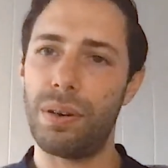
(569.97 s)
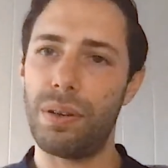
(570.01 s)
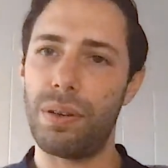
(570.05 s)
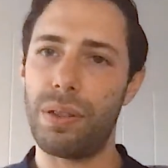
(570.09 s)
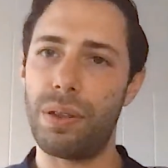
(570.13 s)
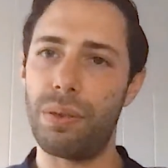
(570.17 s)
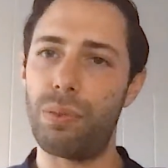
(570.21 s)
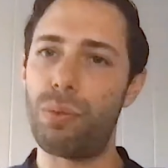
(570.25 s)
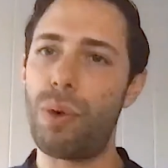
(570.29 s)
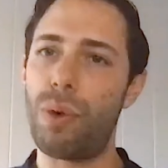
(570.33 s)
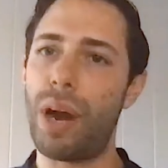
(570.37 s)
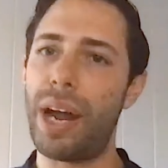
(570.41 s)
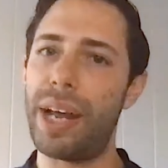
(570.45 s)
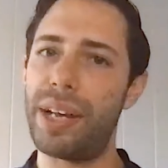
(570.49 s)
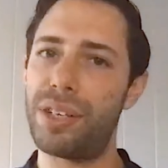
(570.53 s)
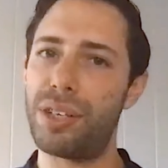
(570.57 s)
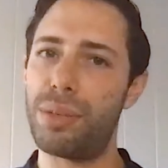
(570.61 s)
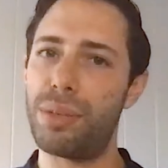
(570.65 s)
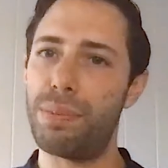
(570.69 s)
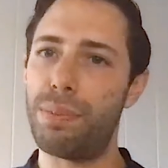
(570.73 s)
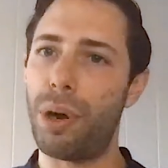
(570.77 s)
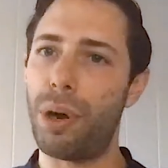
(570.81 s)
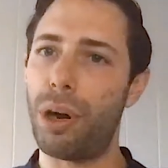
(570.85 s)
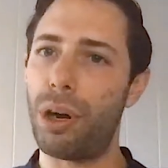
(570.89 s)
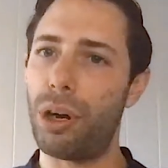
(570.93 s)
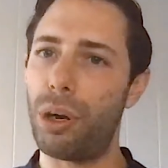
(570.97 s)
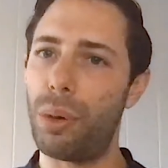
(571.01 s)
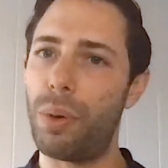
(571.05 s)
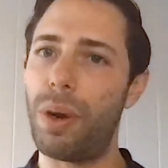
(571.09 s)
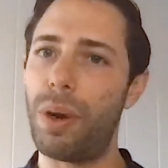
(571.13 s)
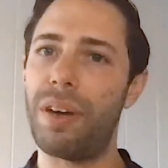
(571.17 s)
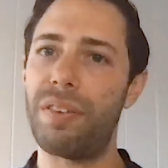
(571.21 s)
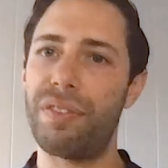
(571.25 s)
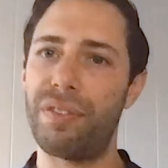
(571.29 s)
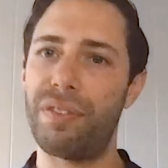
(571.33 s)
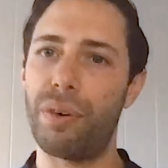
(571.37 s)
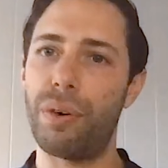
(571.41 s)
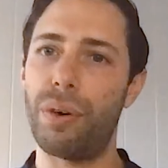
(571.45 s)
the rate to
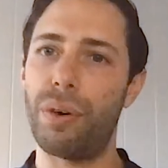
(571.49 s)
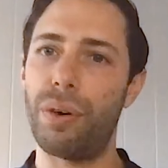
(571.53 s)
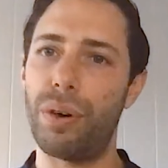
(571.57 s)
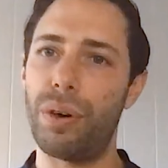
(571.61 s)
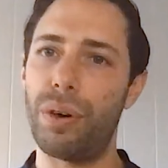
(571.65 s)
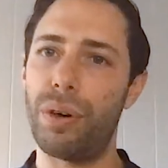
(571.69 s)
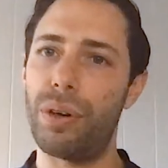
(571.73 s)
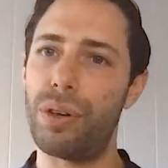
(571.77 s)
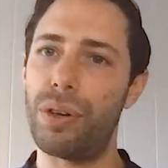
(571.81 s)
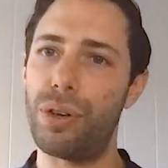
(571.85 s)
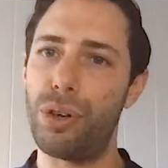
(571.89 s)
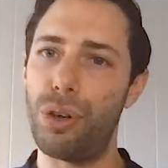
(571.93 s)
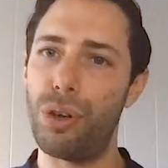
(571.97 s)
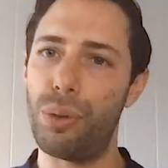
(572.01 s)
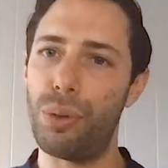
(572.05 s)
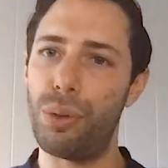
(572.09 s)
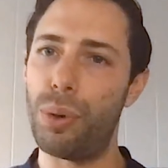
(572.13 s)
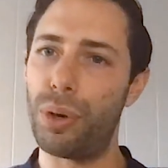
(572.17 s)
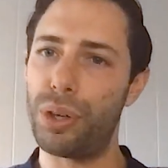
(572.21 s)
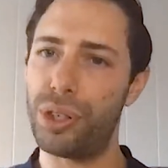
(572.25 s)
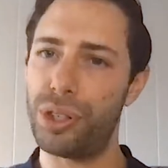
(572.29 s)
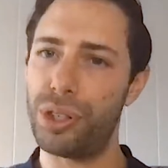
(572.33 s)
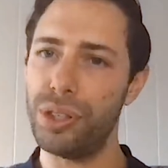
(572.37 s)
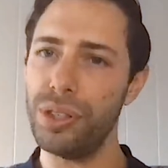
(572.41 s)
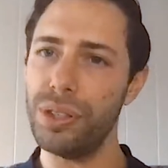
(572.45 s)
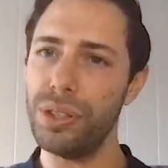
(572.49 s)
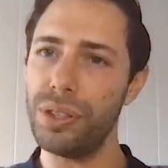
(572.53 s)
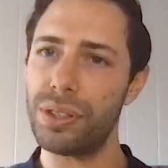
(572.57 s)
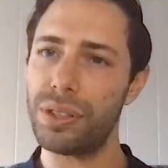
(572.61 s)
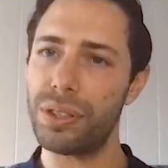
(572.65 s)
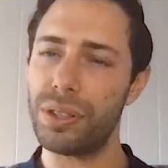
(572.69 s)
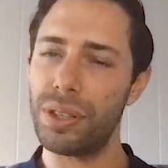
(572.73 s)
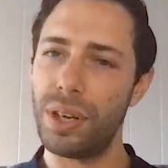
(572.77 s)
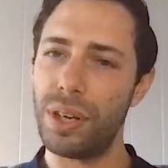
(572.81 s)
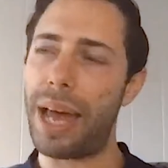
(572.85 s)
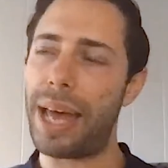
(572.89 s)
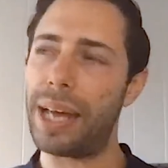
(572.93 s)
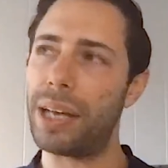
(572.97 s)
borrower for new
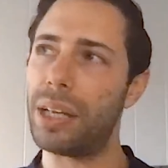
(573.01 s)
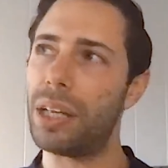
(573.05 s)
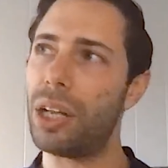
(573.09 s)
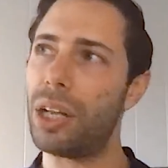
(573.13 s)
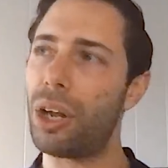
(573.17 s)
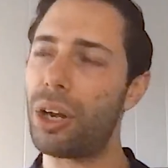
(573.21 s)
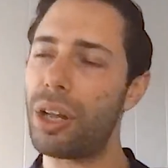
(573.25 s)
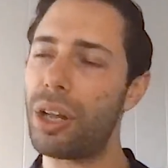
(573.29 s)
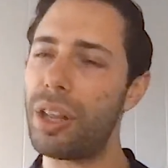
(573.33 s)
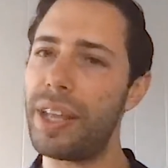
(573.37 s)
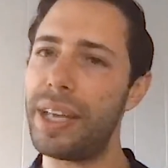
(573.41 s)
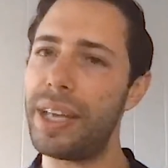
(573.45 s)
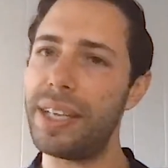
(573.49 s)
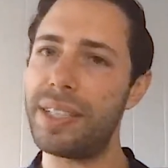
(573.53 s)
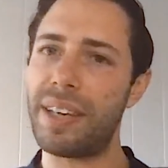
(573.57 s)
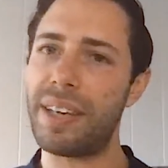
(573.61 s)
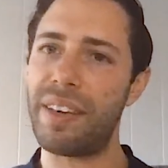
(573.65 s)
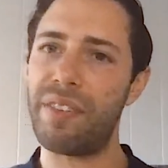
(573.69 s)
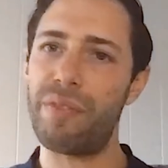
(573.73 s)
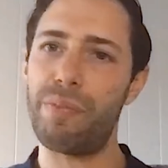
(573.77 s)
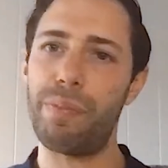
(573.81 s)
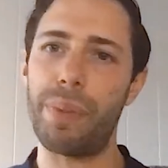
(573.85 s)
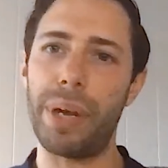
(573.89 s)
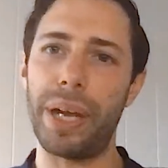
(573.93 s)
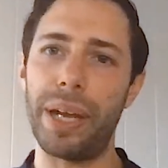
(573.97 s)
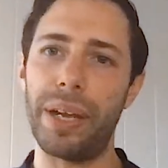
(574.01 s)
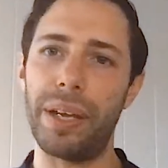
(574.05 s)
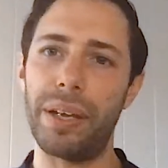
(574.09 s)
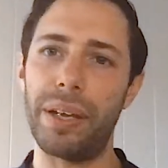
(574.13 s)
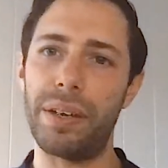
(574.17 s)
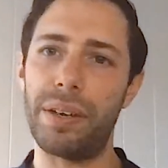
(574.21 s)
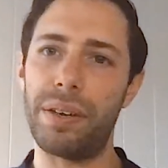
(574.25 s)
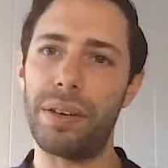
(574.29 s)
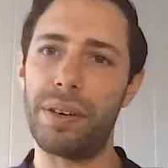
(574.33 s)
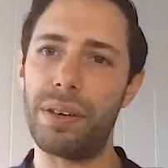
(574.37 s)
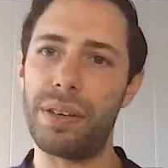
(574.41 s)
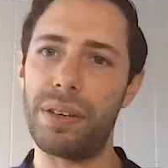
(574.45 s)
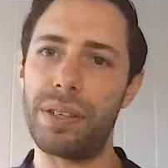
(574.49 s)
mortgages. And a lot of these have
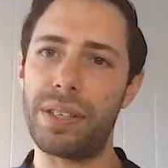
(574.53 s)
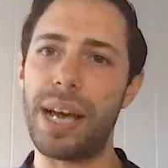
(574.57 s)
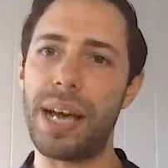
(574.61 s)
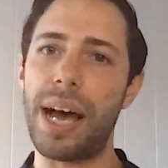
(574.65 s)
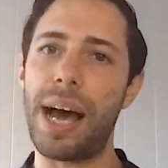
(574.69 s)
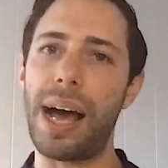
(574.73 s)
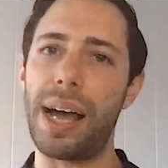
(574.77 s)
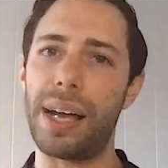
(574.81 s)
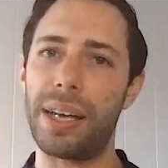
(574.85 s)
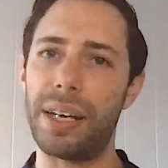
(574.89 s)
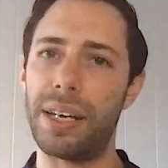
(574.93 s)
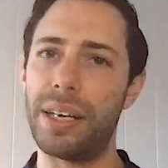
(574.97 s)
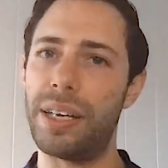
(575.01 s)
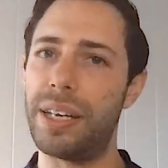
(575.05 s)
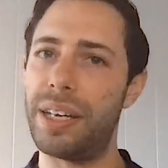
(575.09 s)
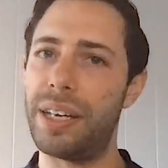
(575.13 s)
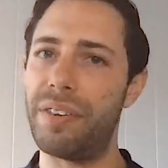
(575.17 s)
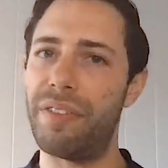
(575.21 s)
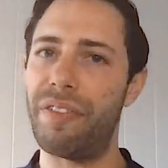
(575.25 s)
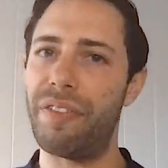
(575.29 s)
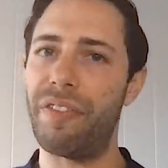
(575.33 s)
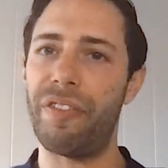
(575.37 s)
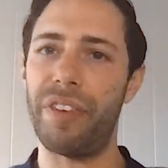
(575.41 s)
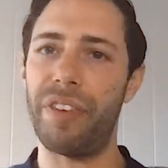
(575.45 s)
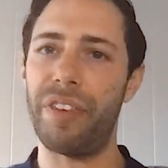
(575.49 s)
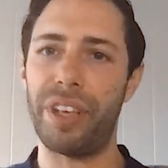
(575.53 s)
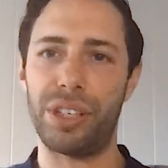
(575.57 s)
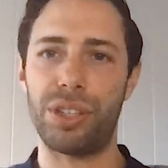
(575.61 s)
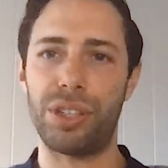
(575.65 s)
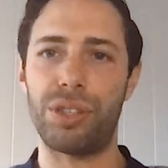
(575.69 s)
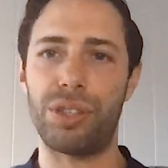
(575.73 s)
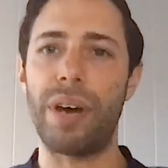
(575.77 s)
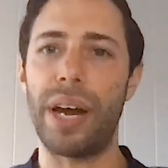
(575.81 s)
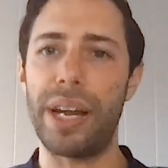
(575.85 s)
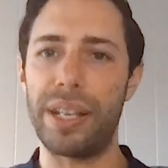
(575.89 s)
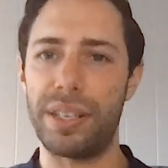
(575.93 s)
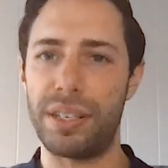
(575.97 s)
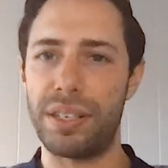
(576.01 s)
been targeted in fixed
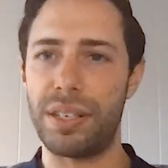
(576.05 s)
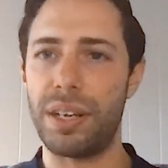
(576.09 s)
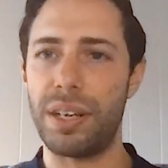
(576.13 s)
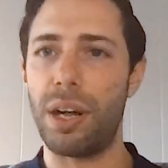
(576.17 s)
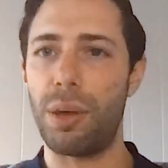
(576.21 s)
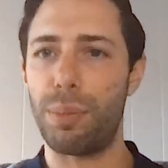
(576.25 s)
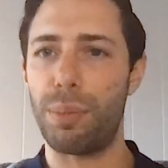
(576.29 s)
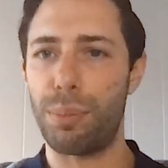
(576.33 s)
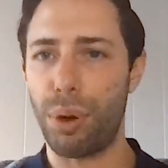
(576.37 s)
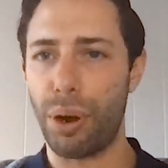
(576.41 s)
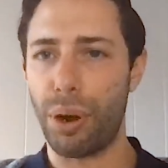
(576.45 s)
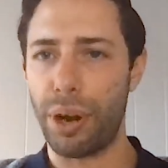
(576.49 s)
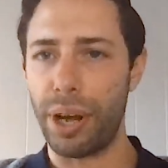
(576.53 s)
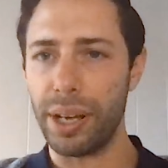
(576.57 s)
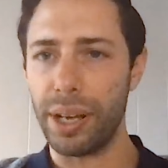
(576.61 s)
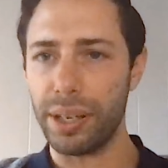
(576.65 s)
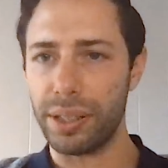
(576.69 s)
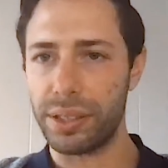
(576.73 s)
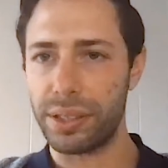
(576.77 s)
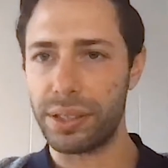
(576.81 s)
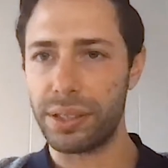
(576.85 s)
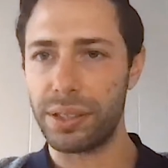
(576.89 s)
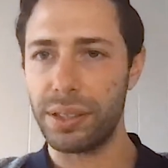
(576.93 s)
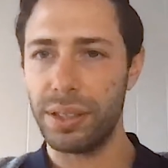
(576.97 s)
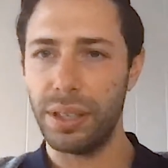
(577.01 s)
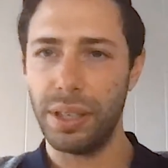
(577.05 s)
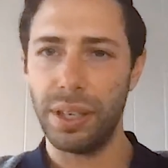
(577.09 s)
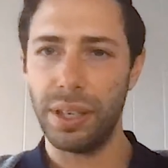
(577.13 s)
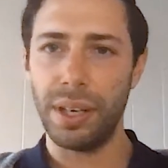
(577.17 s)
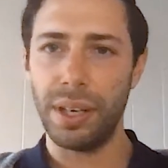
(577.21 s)
rate style products.